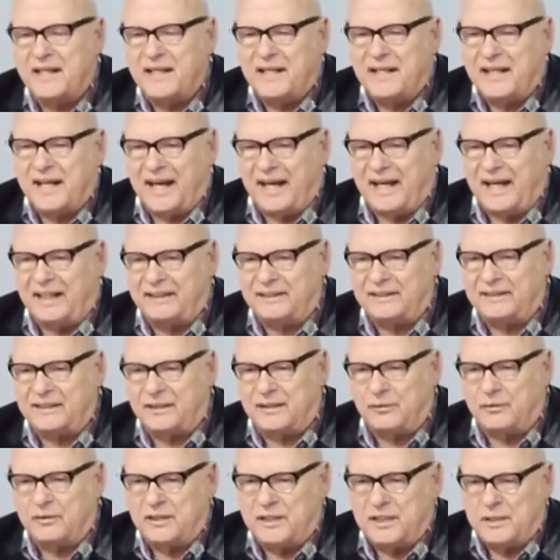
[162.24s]
And
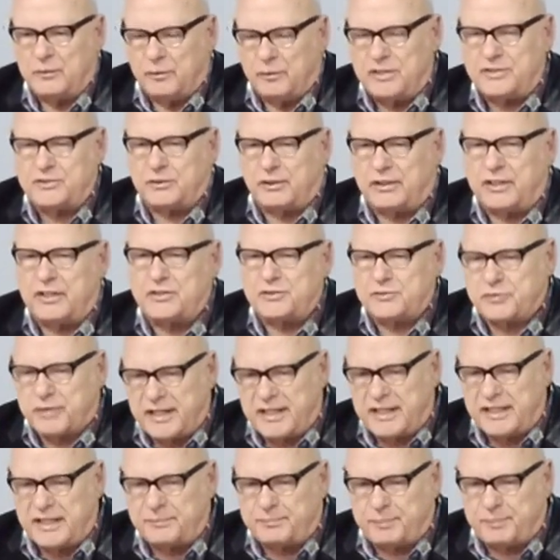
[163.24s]
uh, we started
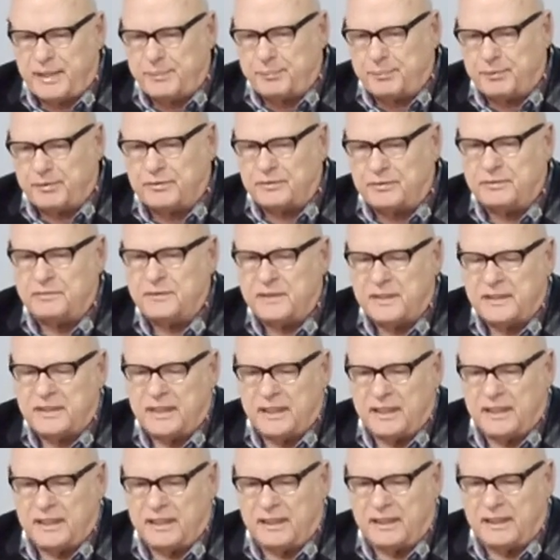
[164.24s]
training people
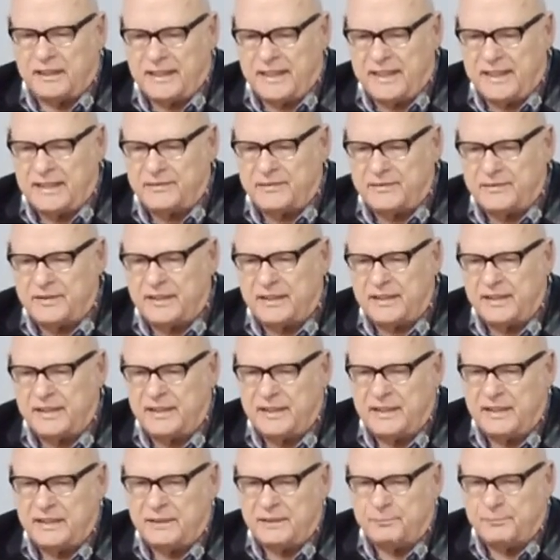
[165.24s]
uh, in the
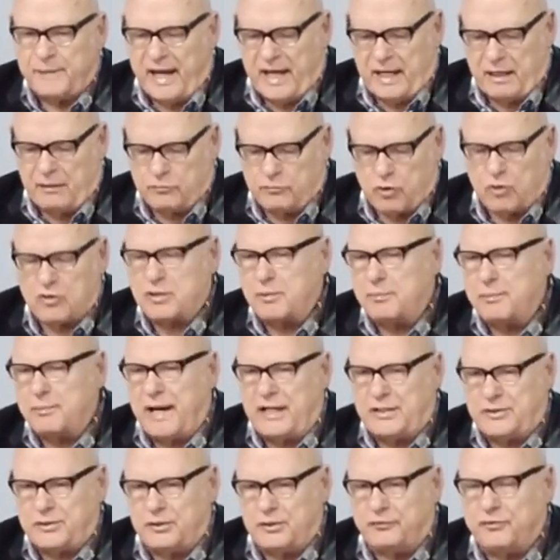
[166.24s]
Man
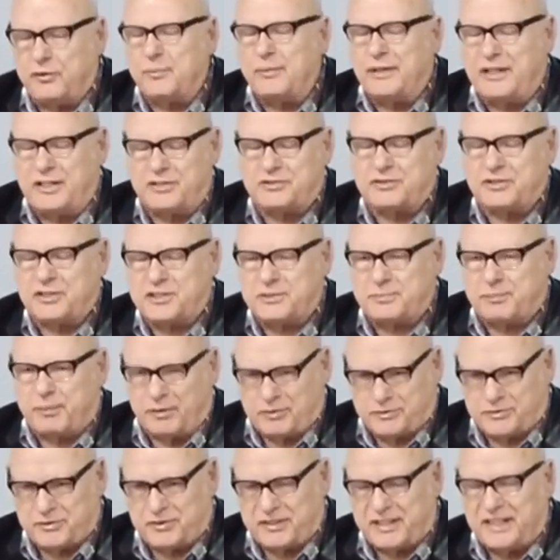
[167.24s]
Manual for Ministry
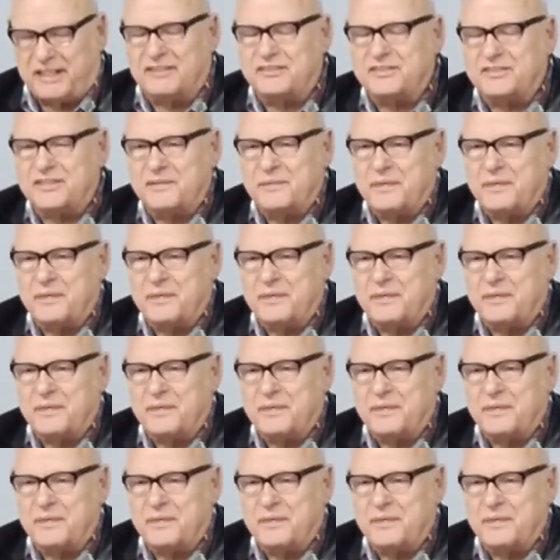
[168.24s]
Spiritual Gifts.